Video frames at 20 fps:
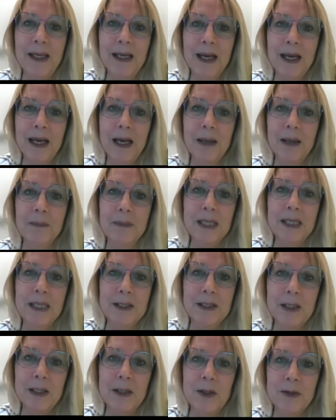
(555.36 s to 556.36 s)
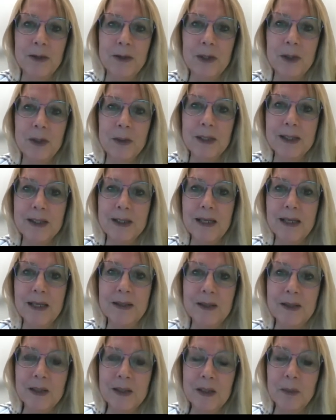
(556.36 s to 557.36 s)
Continue to
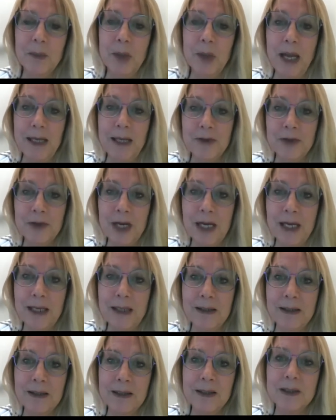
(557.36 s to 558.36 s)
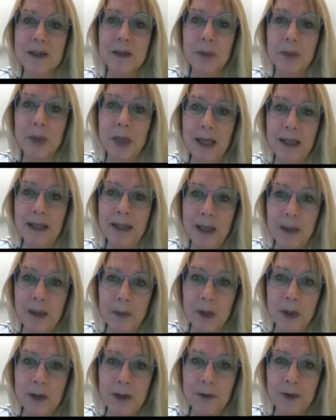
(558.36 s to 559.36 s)
assess the supply chain, the supply
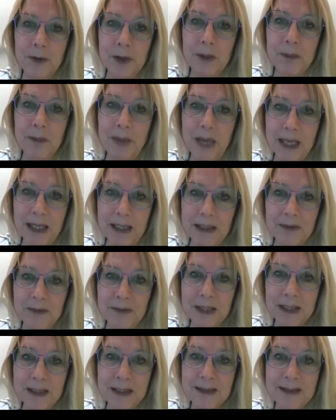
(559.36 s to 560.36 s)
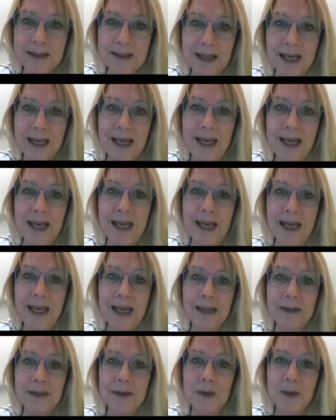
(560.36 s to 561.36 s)
network for competitiveness,
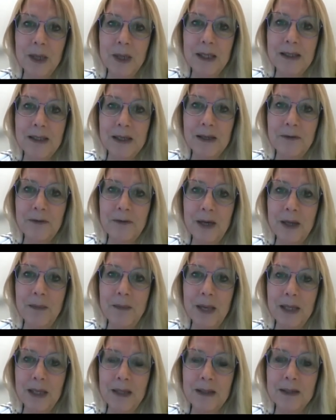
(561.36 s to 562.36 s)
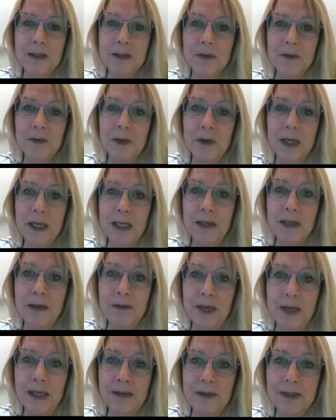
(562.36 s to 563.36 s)
and to identify methods for
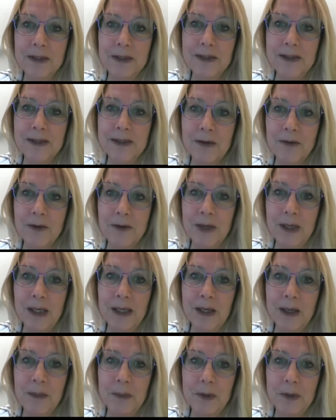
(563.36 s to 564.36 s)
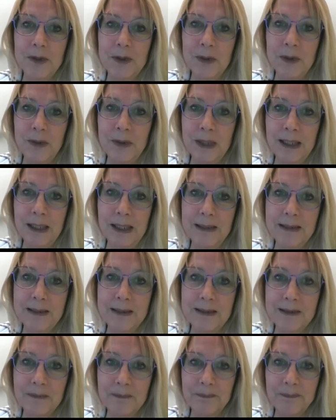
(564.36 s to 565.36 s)
innovative discovery and opportunities.